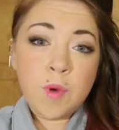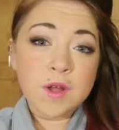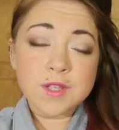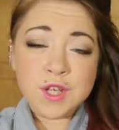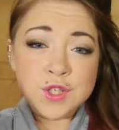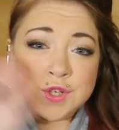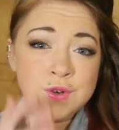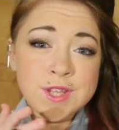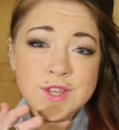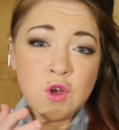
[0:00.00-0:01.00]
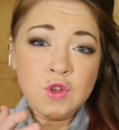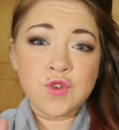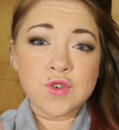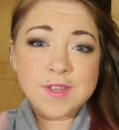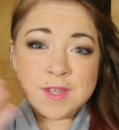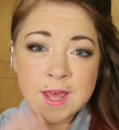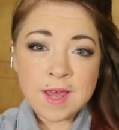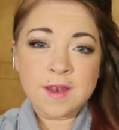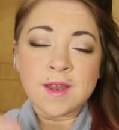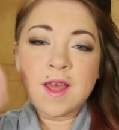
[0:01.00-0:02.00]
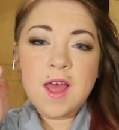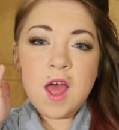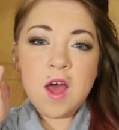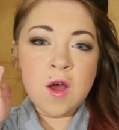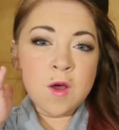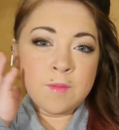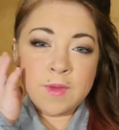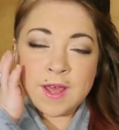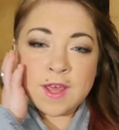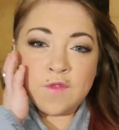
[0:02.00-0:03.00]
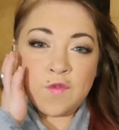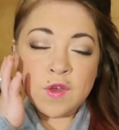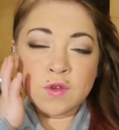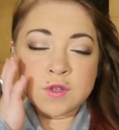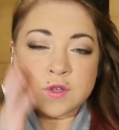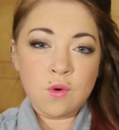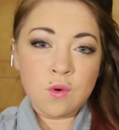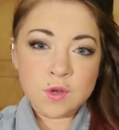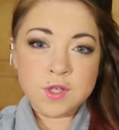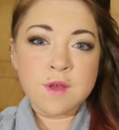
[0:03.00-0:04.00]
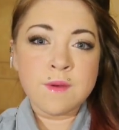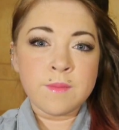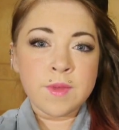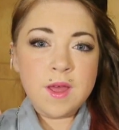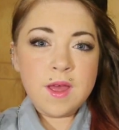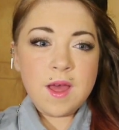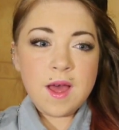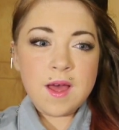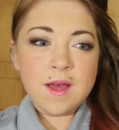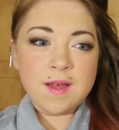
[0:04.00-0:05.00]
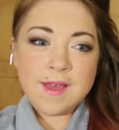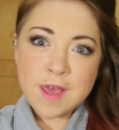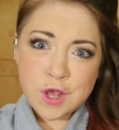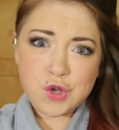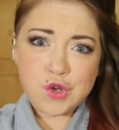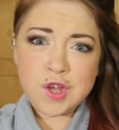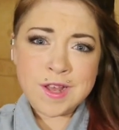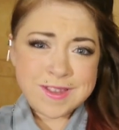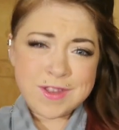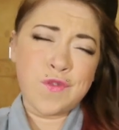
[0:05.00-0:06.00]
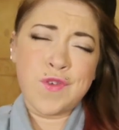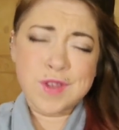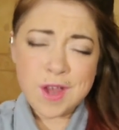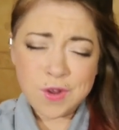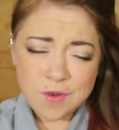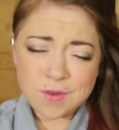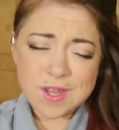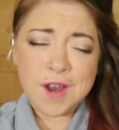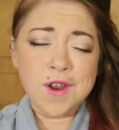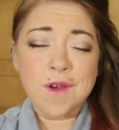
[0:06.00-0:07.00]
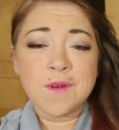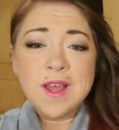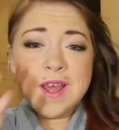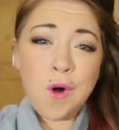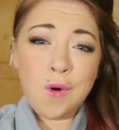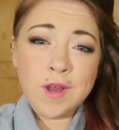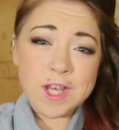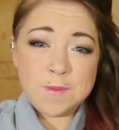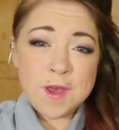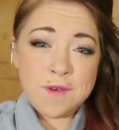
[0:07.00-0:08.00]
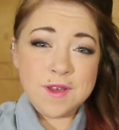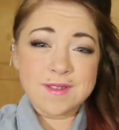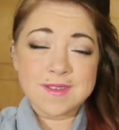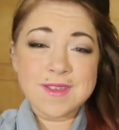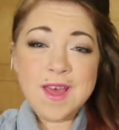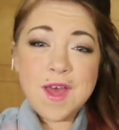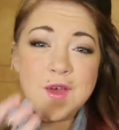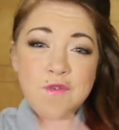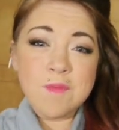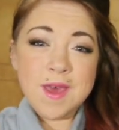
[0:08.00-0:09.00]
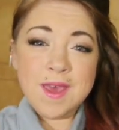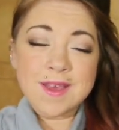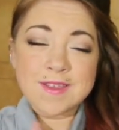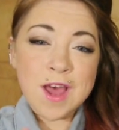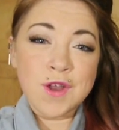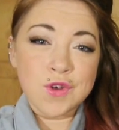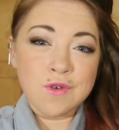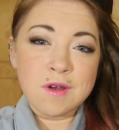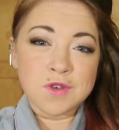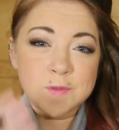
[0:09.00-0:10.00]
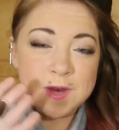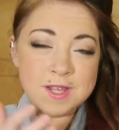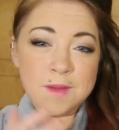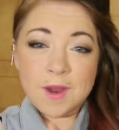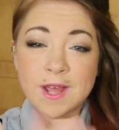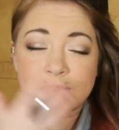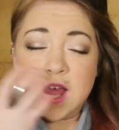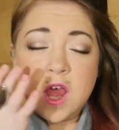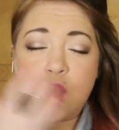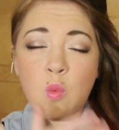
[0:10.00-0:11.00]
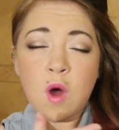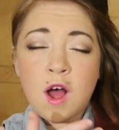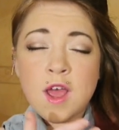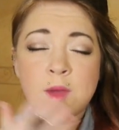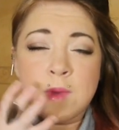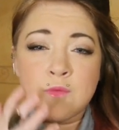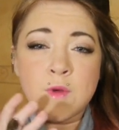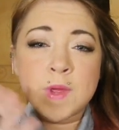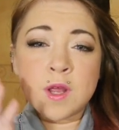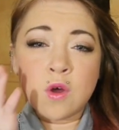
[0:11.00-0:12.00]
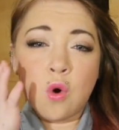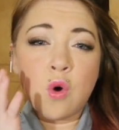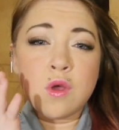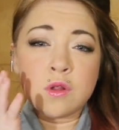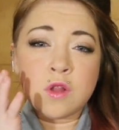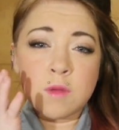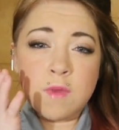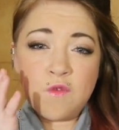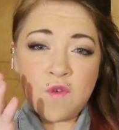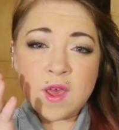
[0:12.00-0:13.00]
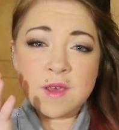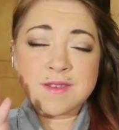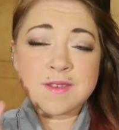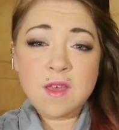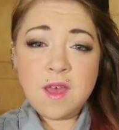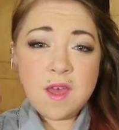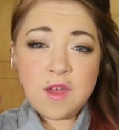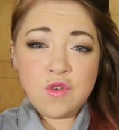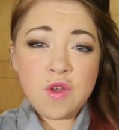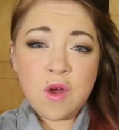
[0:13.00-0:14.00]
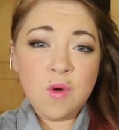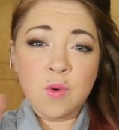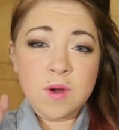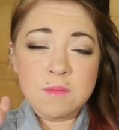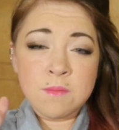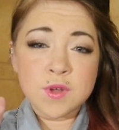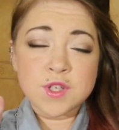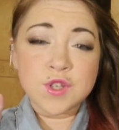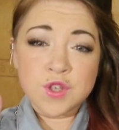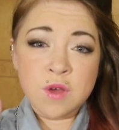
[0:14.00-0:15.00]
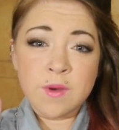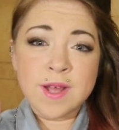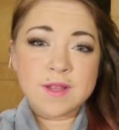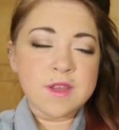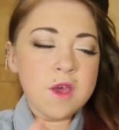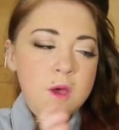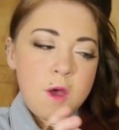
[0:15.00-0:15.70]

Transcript: But as soon as it's on your skin, um, it feels awesome ish. It still feels kind of gross. I don't know. The whole experience for me is kind of gross because I'm like, why am I rubbing oil on my face? No, mustn't do it.